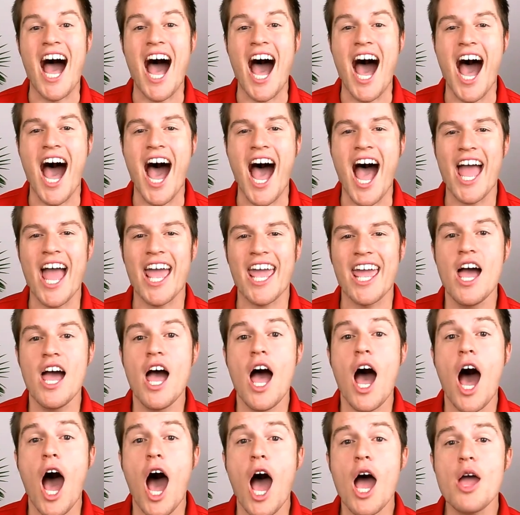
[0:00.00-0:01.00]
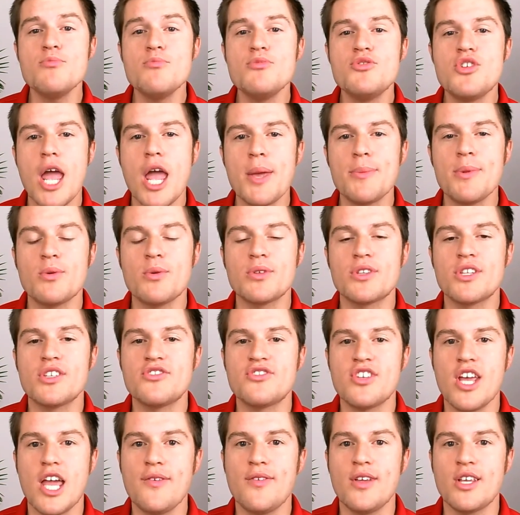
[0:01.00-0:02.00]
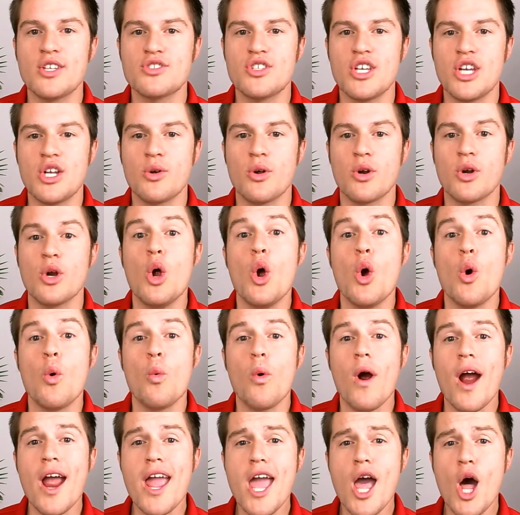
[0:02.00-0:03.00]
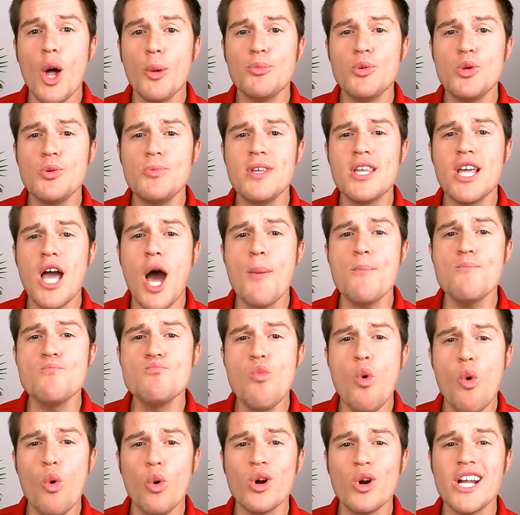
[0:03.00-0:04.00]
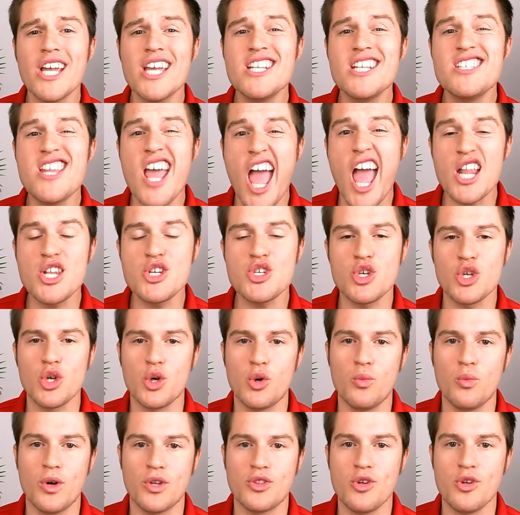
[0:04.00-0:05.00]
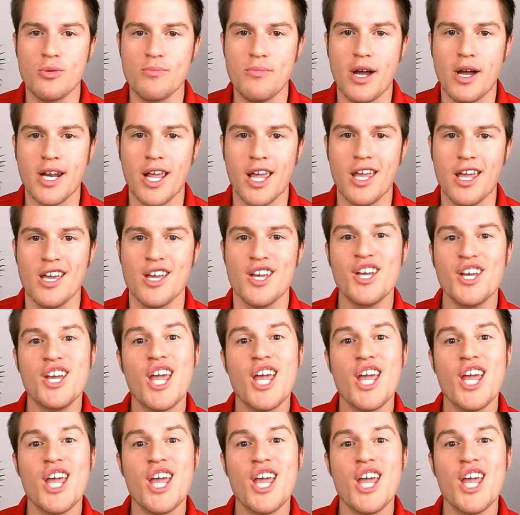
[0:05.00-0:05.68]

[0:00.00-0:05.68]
Hi, I'm Jamie with The Saving Seeker, where I help you become more intentional with your money.